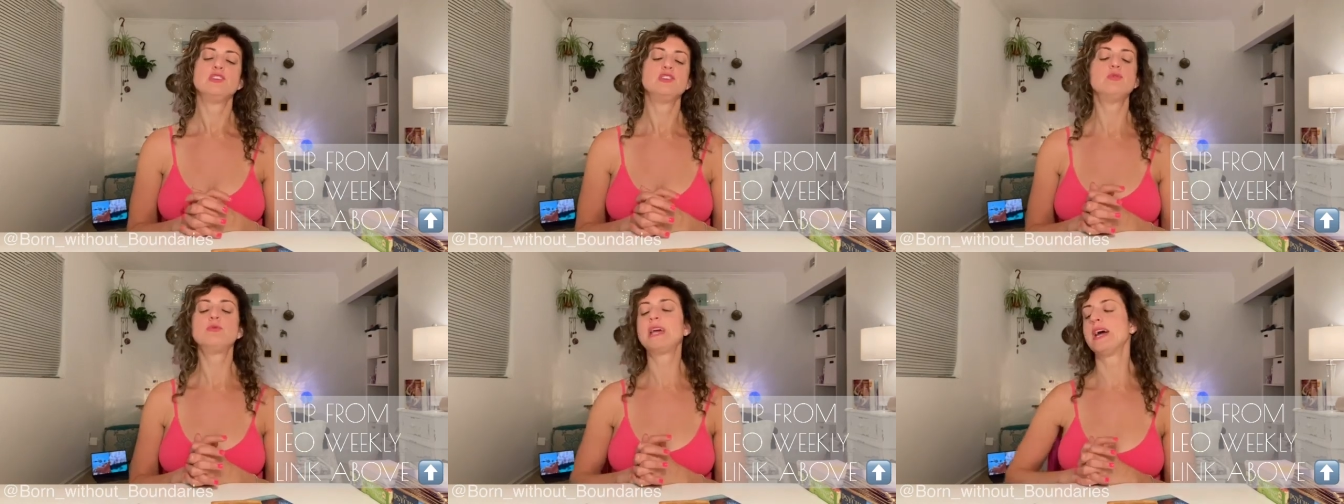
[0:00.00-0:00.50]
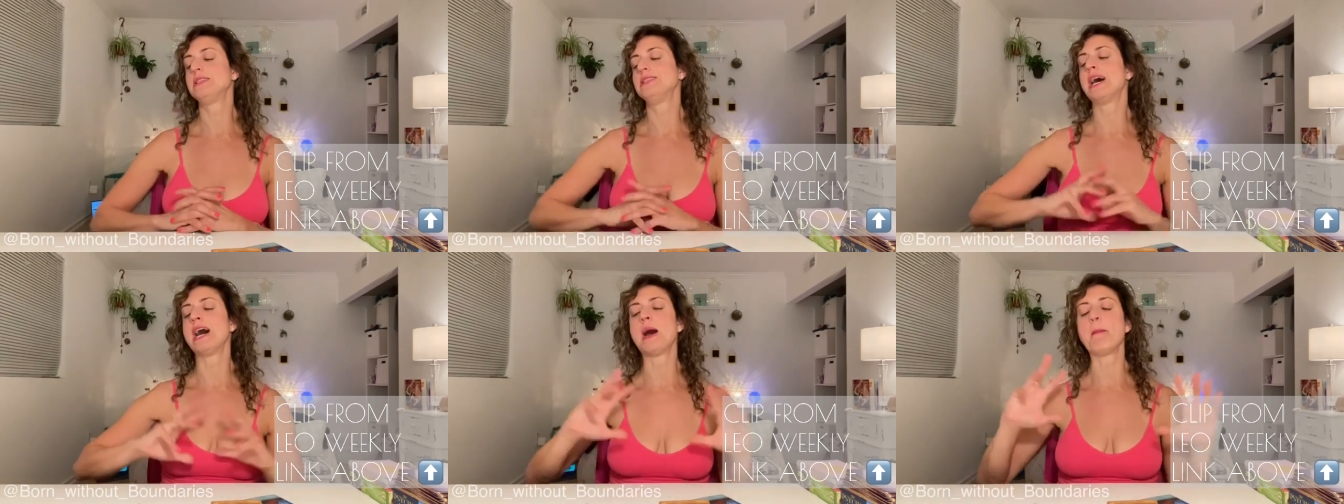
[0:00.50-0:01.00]
You
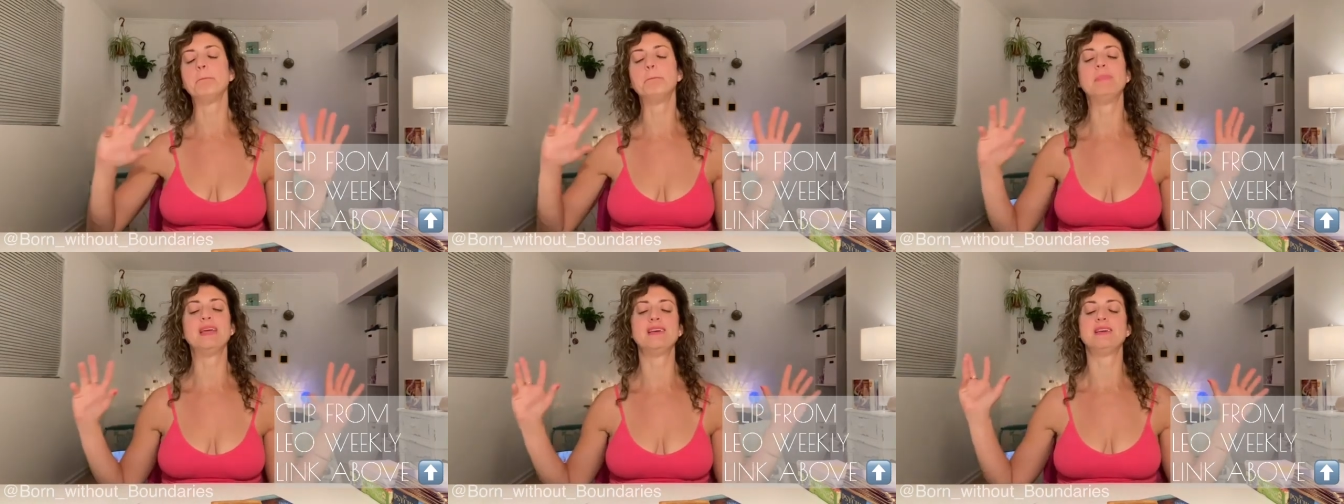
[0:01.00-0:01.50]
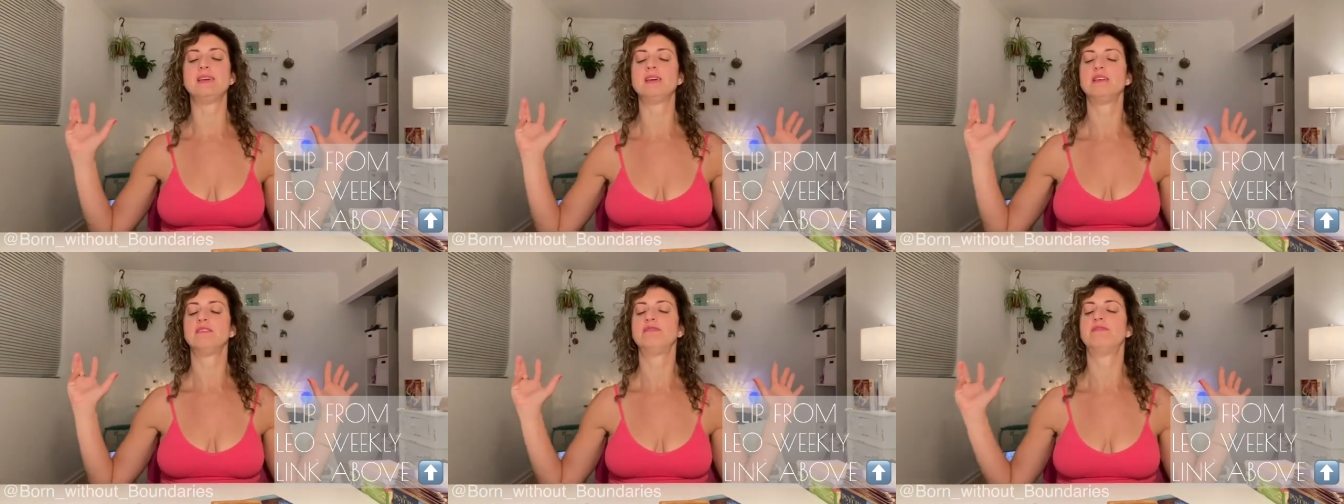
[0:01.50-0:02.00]
cannot
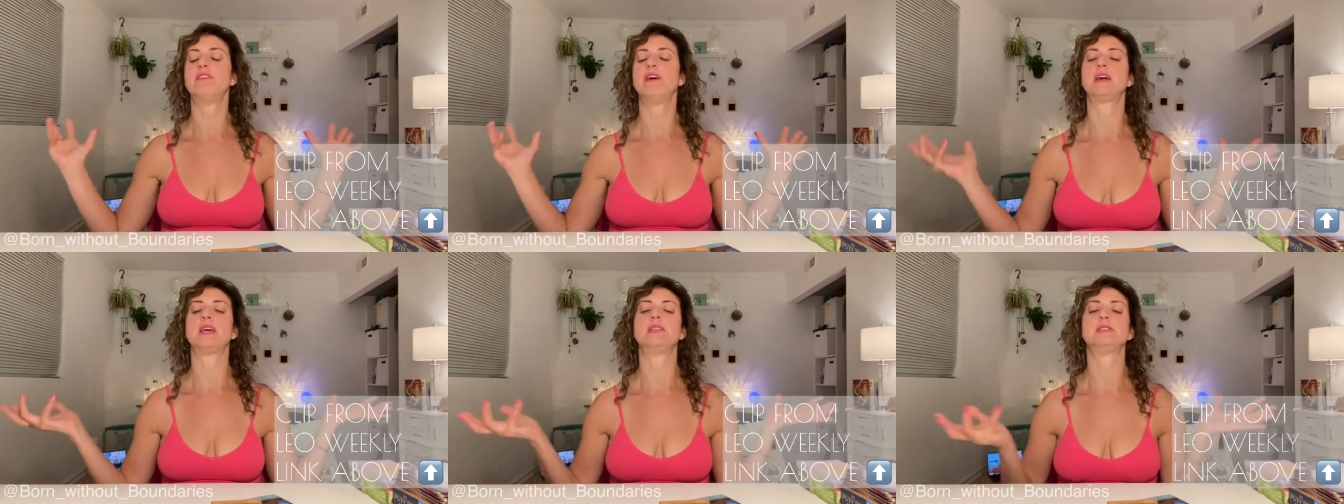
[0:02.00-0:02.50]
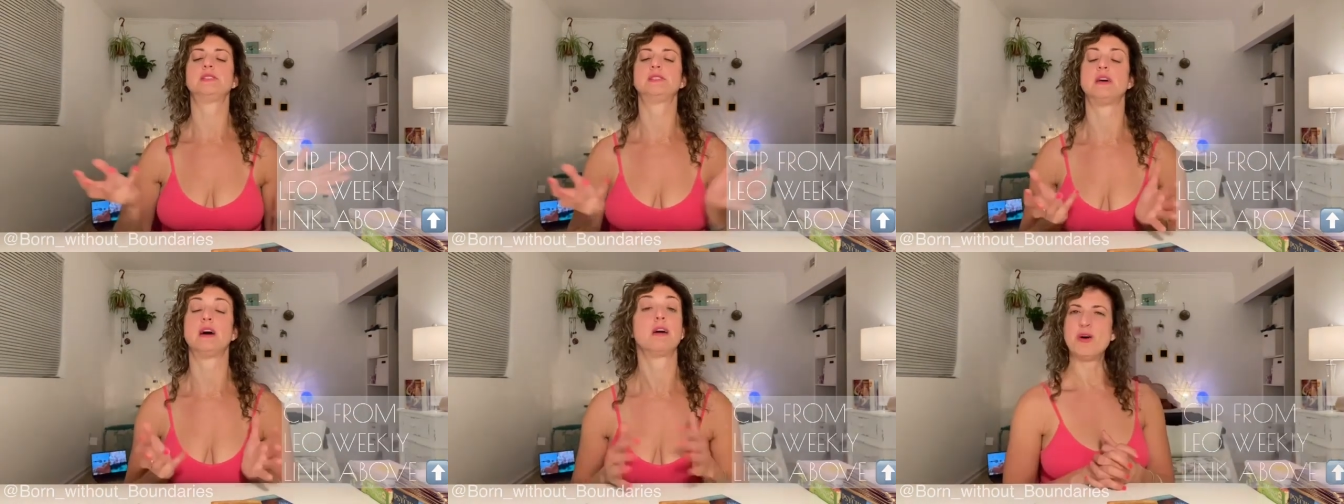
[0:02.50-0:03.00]
be fucking
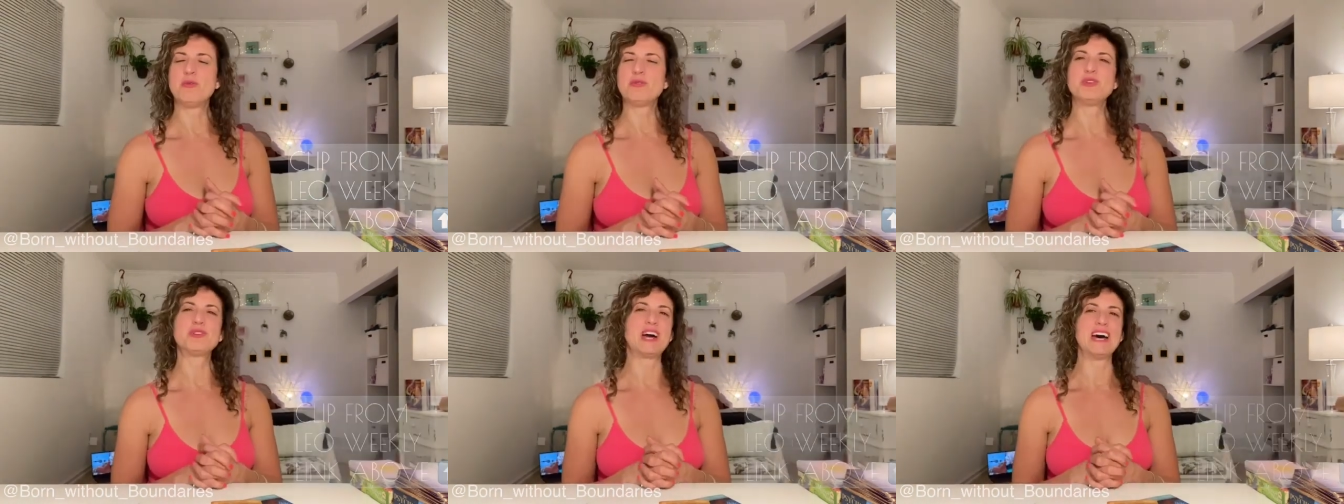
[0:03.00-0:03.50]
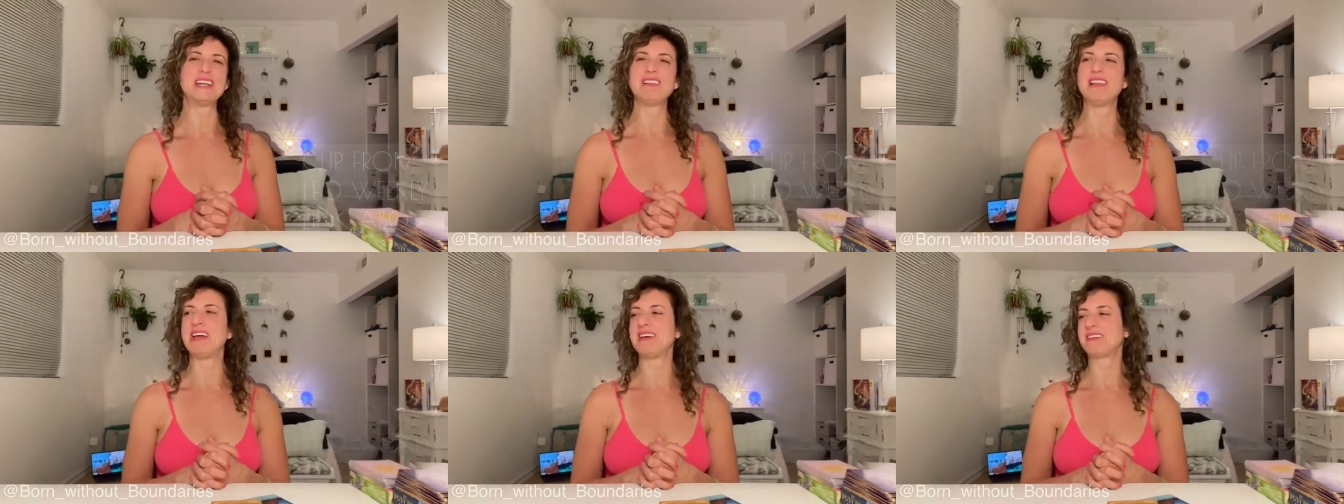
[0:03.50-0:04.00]
stuck. Oh, you're kind
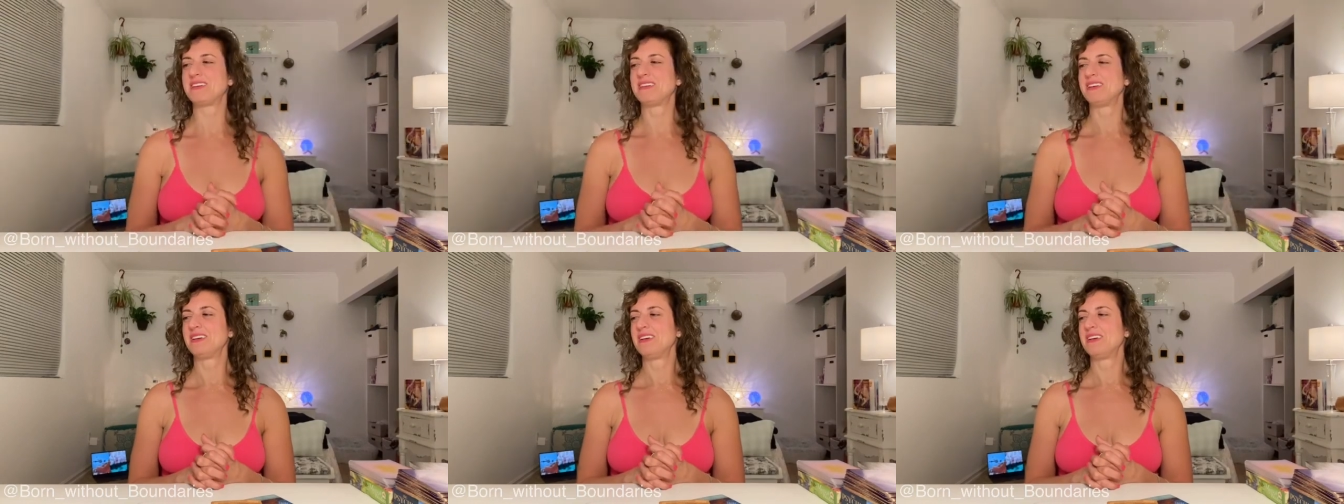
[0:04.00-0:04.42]
of like,